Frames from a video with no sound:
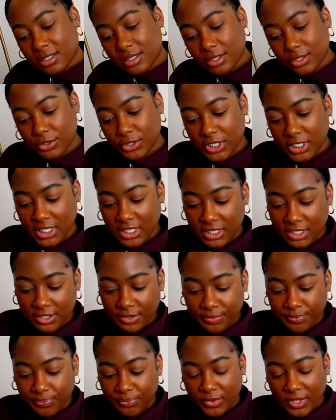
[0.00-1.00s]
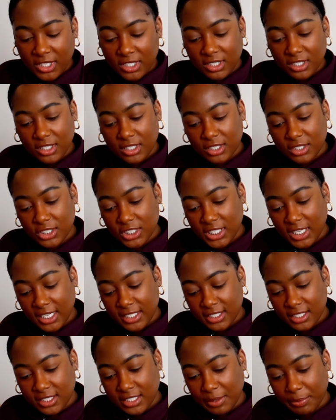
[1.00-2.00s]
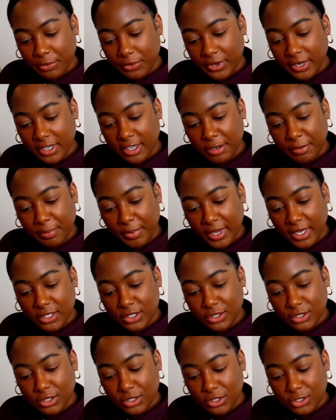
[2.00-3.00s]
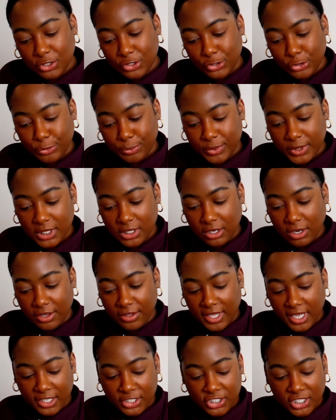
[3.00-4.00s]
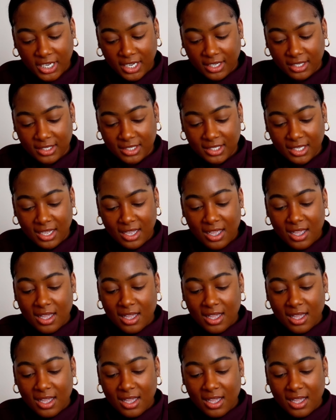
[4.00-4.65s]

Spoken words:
No, she doesn't. She has it separated by soups and all that jazz.